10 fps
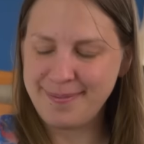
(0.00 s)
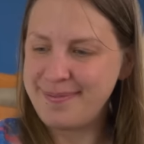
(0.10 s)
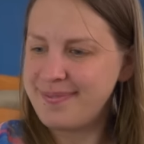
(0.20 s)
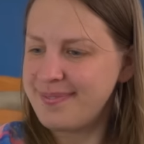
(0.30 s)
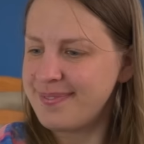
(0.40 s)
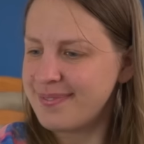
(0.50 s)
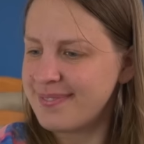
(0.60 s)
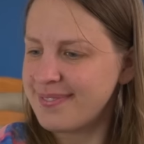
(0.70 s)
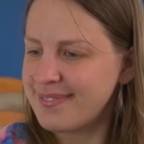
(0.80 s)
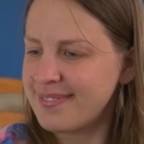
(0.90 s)

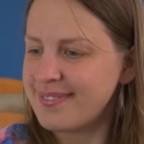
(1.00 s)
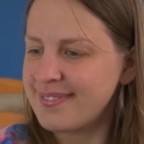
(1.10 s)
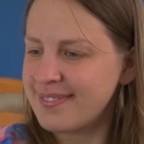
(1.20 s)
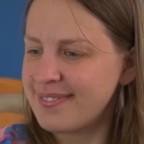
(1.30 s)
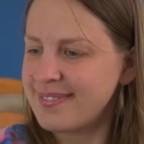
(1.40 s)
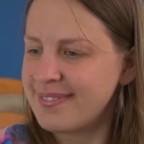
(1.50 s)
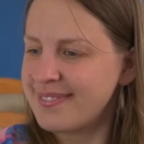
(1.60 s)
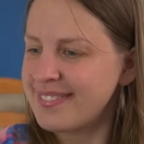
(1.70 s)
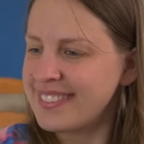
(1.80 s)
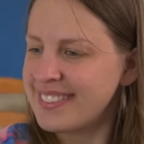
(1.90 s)

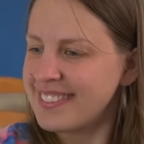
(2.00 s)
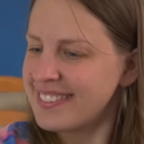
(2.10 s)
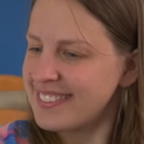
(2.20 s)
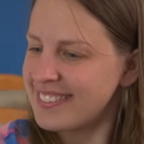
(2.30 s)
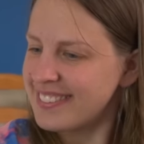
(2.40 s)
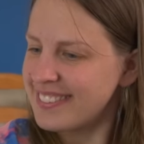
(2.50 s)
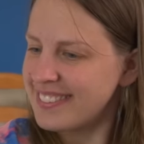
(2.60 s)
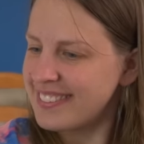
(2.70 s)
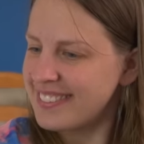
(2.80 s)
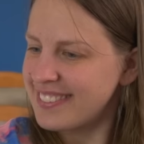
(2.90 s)

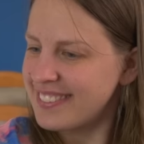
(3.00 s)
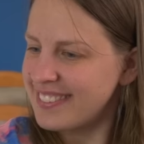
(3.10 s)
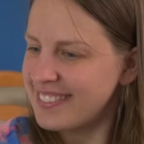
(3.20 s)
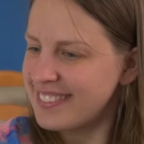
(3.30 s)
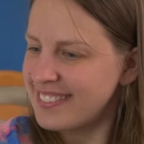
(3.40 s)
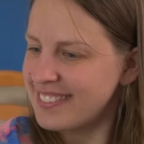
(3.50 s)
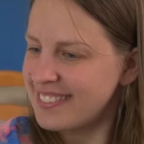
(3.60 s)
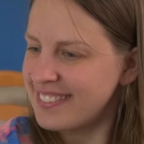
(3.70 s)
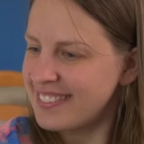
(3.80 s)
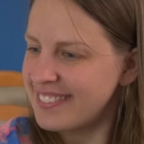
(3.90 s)

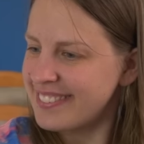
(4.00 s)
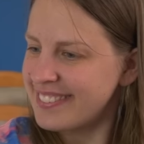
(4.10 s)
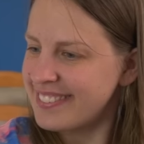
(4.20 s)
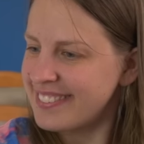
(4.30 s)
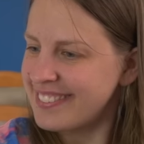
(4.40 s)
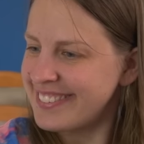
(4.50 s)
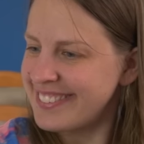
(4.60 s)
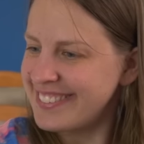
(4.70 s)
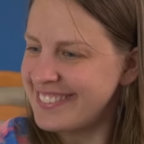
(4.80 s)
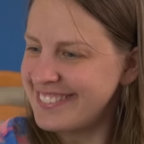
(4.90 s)

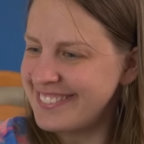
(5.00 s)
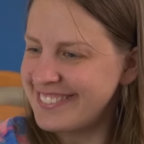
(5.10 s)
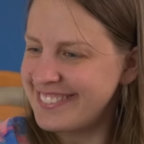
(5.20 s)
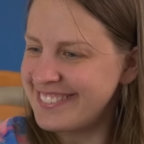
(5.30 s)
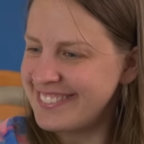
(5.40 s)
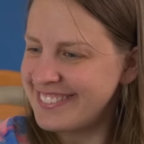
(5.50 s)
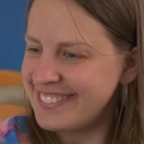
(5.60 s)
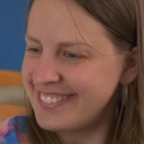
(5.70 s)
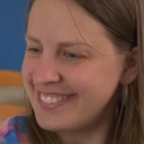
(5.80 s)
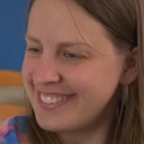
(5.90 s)

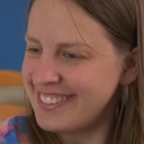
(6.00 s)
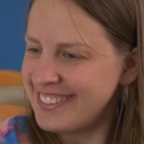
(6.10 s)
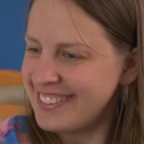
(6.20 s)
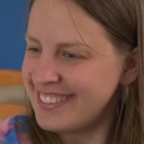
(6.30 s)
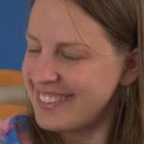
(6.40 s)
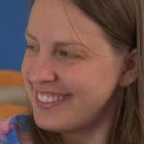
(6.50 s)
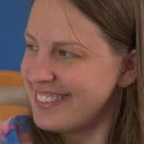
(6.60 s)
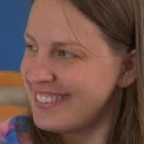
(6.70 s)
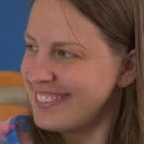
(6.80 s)
The person shown says nothing.